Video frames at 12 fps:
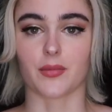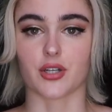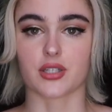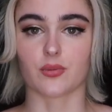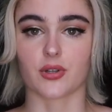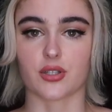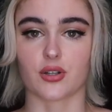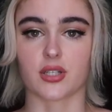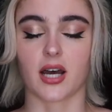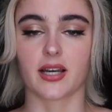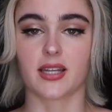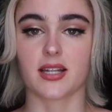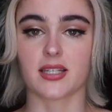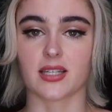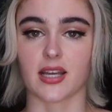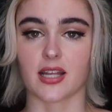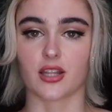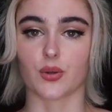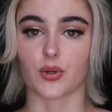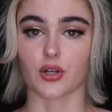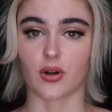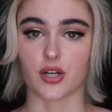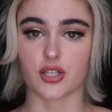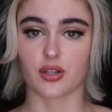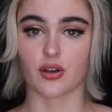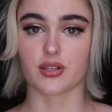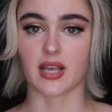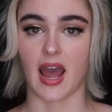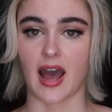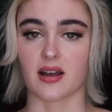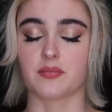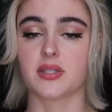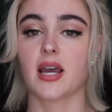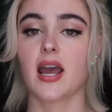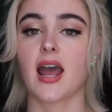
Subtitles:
You just want to sort of tuck it underneath, you want to crunch those abs,